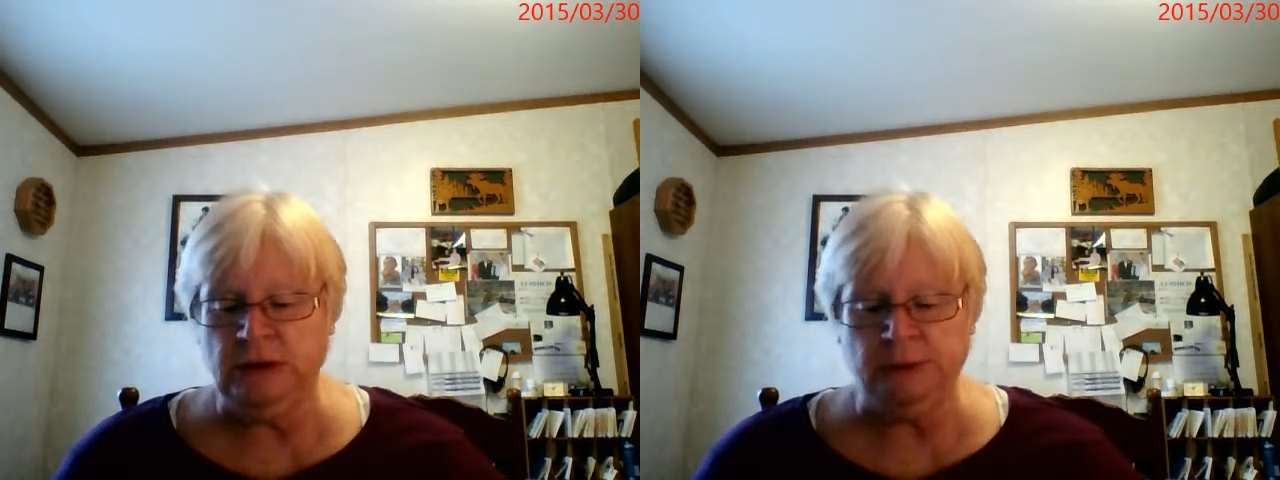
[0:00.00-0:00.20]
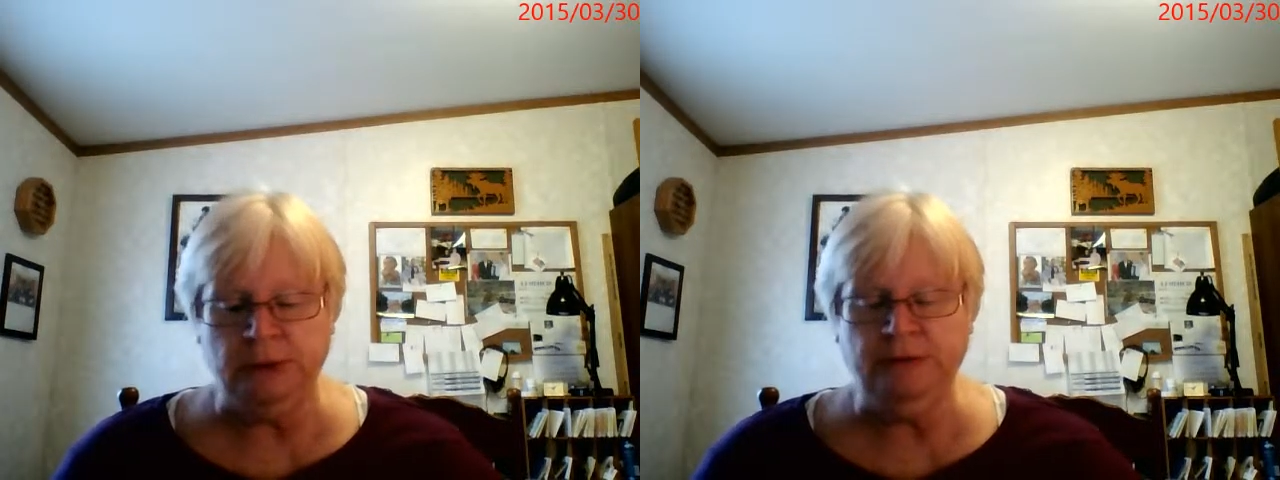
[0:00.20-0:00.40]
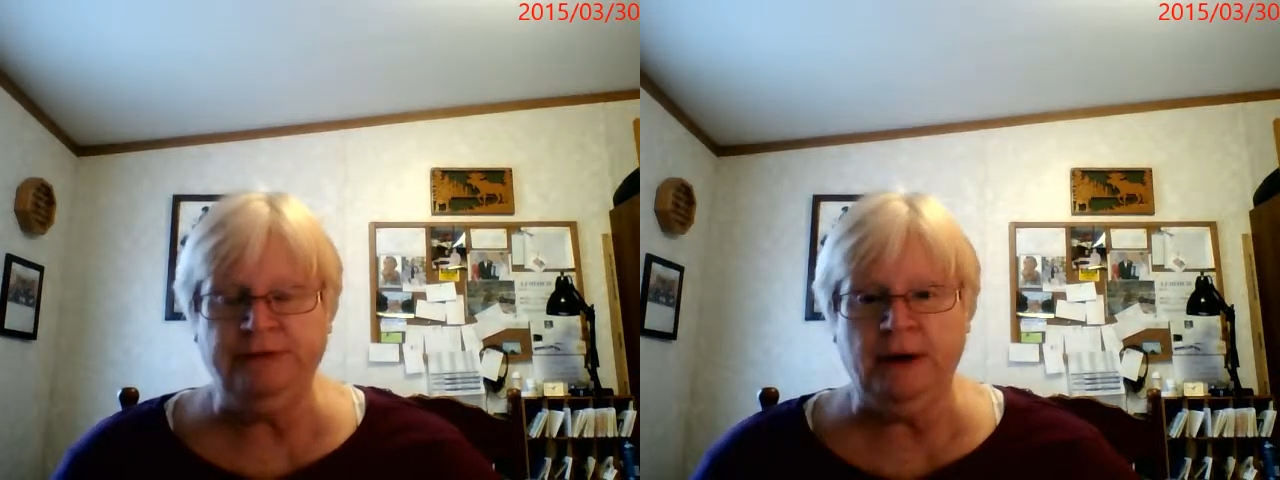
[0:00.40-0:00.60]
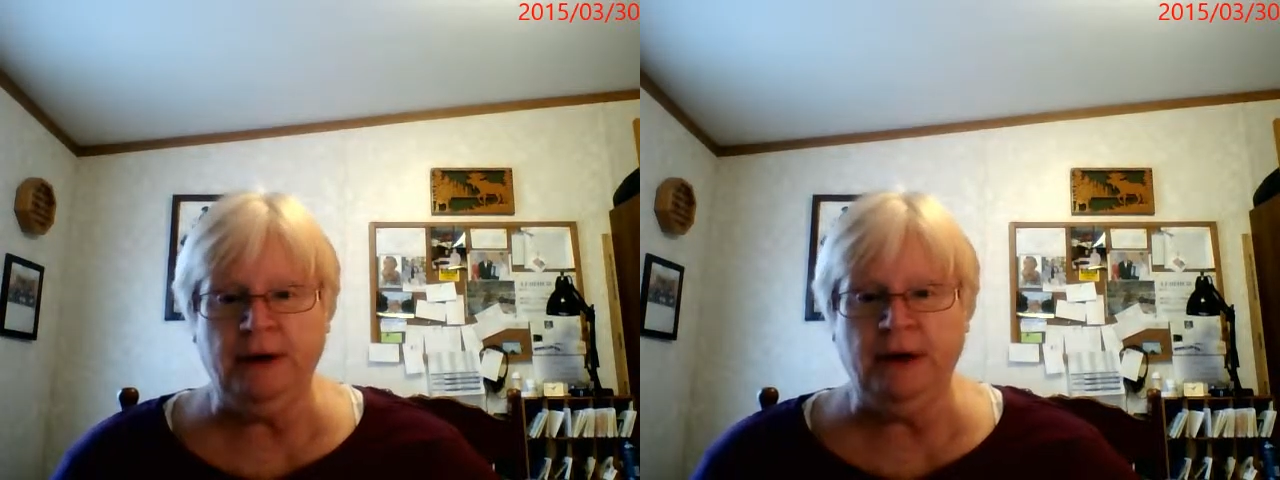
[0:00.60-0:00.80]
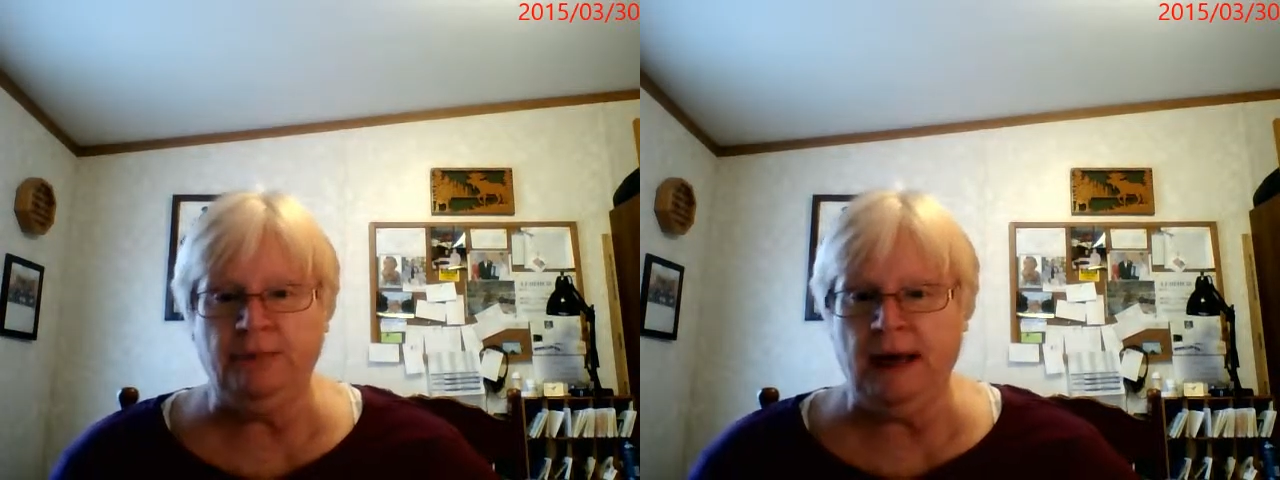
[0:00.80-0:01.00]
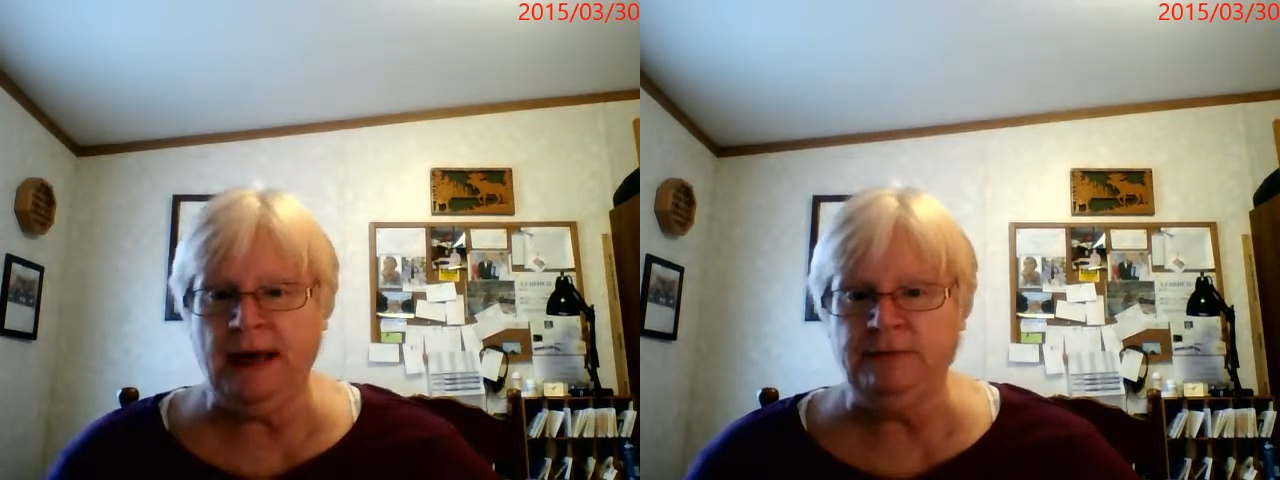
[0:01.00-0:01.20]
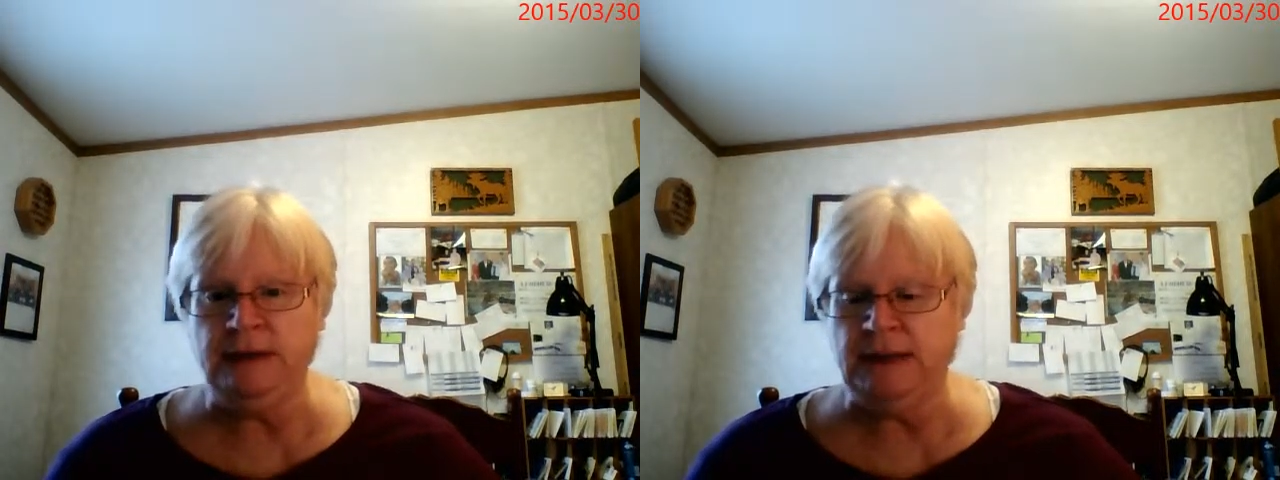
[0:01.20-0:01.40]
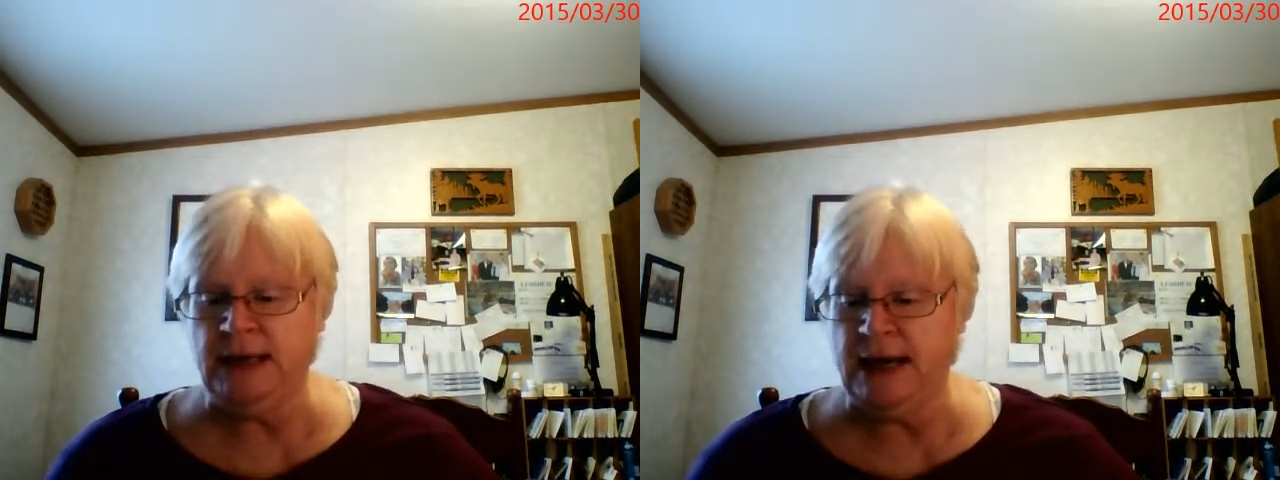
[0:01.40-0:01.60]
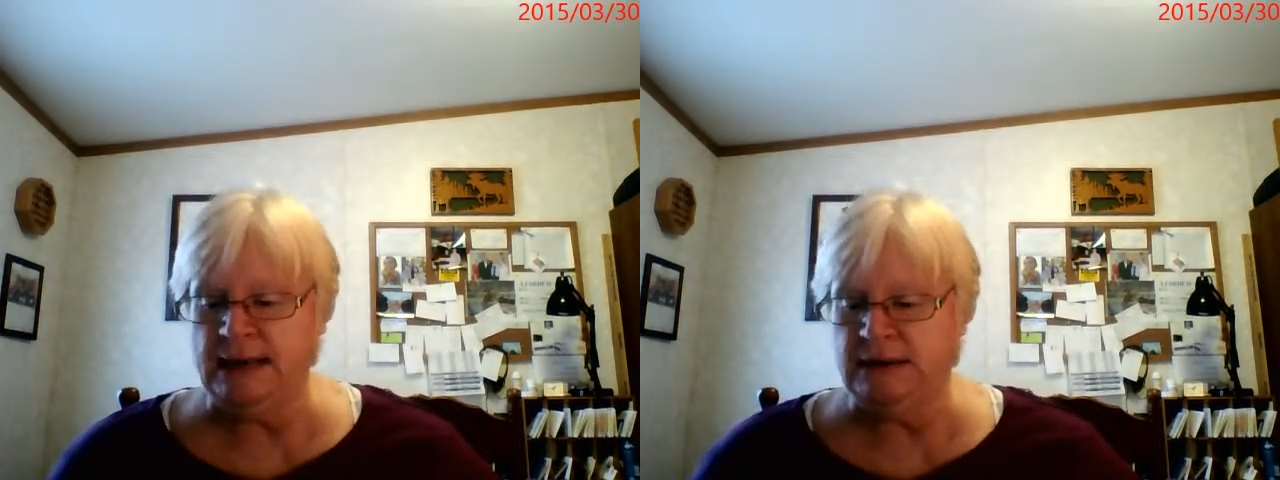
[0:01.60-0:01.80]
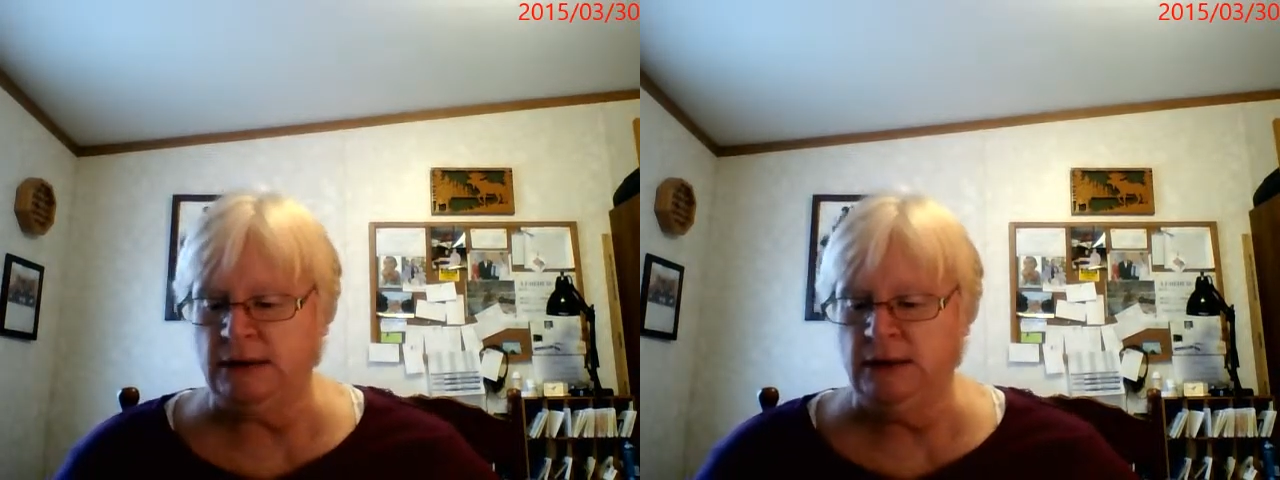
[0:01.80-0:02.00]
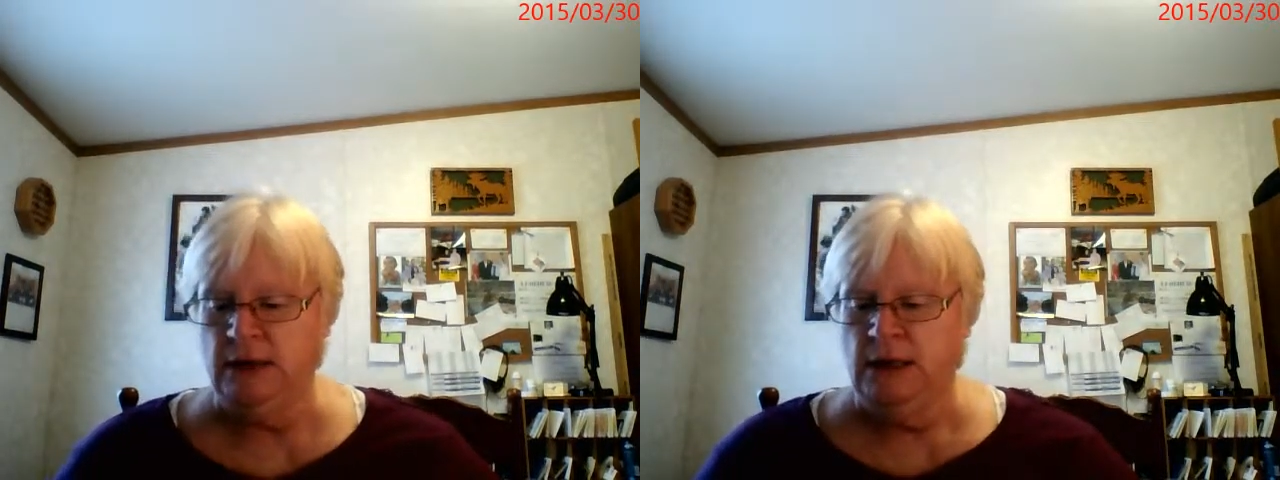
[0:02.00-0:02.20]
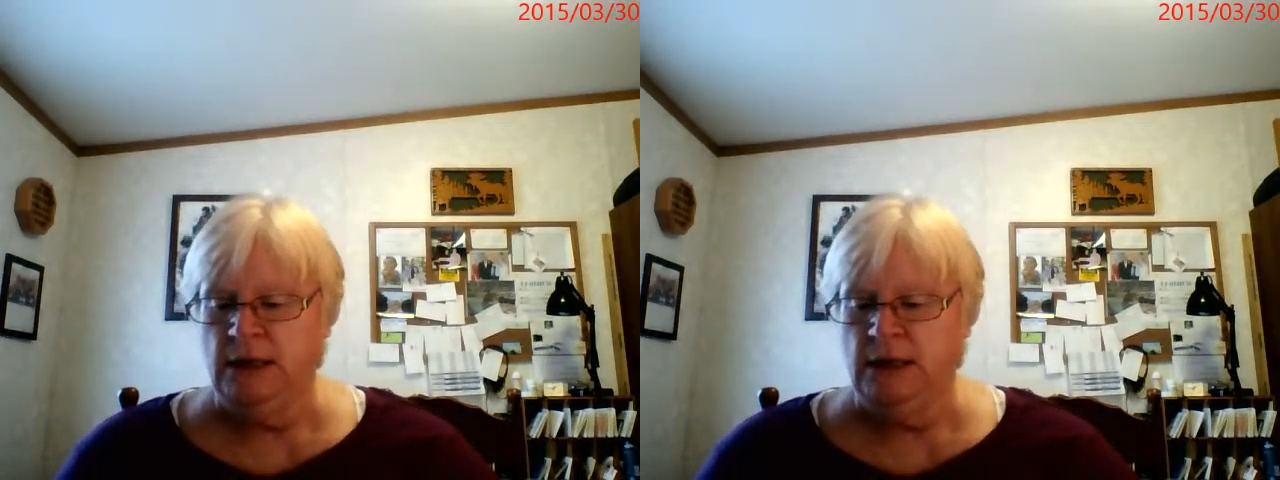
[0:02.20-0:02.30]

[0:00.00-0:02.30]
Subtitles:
the Blue Fairy arrived at the castle.